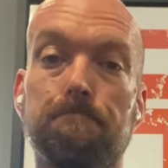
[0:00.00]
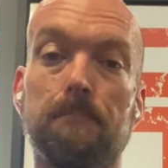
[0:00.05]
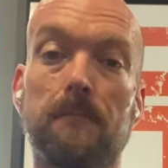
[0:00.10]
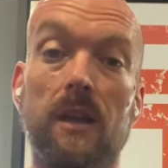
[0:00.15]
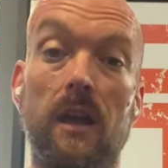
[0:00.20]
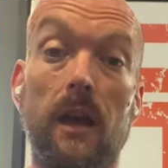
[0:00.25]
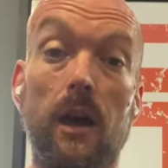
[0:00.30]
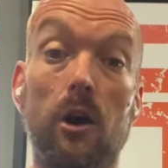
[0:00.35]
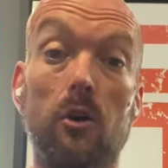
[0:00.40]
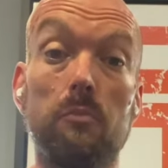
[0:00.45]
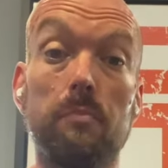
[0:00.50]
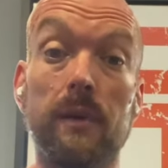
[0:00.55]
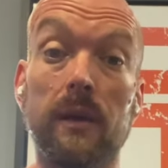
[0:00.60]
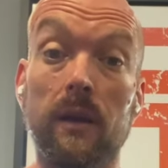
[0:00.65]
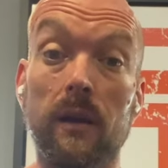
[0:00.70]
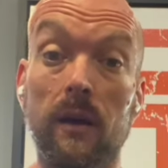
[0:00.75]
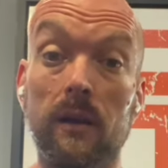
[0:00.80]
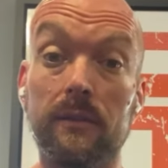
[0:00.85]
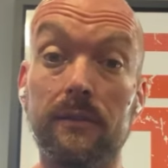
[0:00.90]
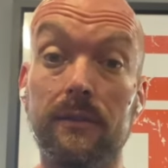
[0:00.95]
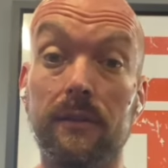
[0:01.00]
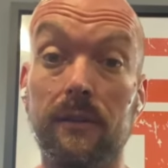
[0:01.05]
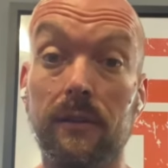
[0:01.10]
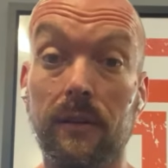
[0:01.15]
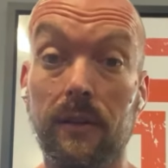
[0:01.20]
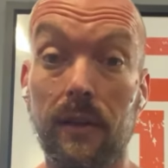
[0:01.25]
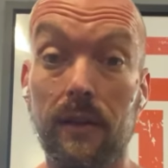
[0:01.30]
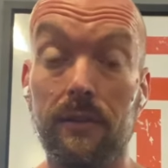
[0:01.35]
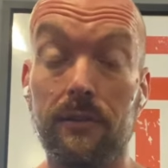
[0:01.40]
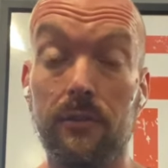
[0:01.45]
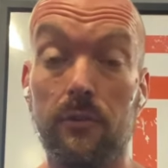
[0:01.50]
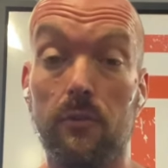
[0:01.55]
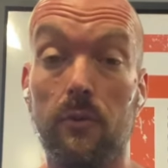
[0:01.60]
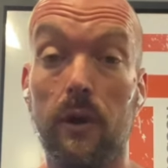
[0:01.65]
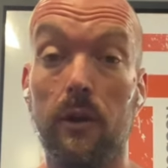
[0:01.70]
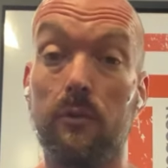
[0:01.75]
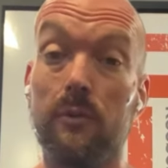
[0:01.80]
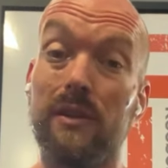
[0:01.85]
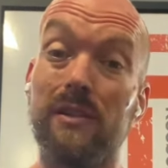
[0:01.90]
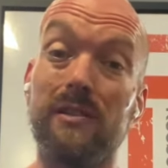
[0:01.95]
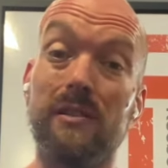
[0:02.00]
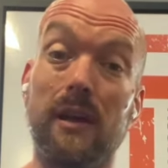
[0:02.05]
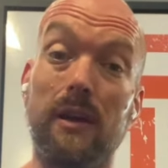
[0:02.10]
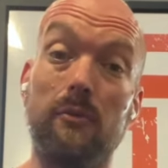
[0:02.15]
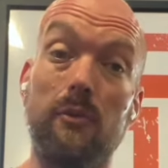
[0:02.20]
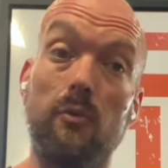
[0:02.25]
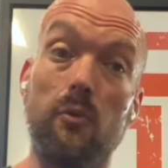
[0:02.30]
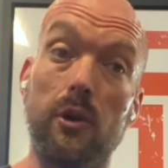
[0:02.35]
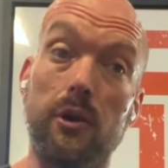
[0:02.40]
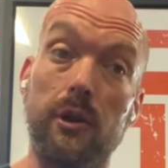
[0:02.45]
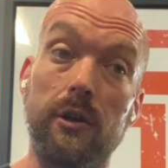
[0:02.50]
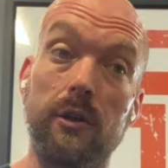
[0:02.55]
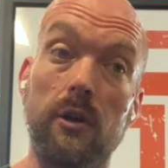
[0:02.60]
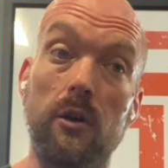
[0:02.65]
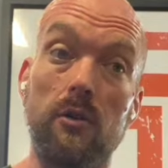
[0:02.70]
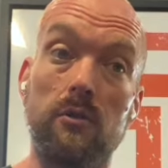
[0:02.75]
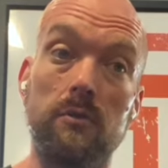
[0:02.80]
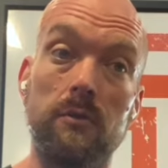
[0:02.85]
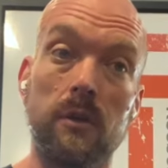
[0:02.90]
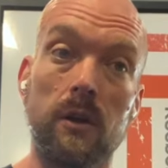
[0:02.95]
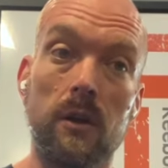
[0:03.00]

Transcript: helping us get to where we say we wanna go.